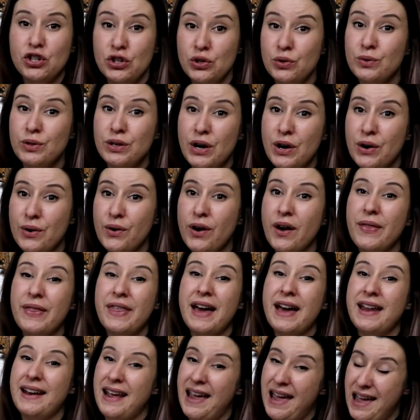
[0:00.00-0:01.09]
you know
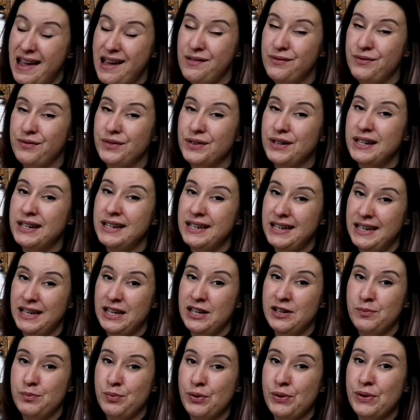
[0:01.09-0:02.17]
that every
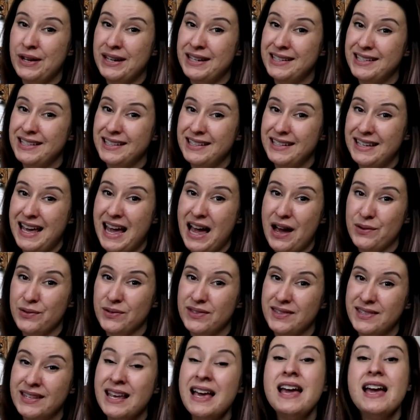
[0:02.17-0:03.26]
hit point
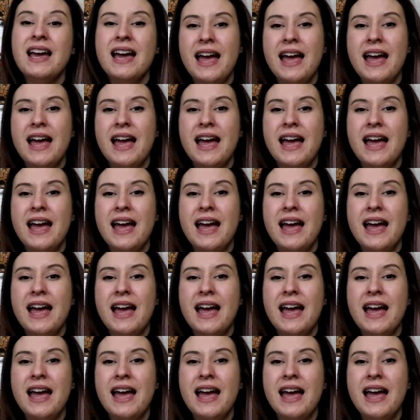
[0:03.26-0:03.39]
counts.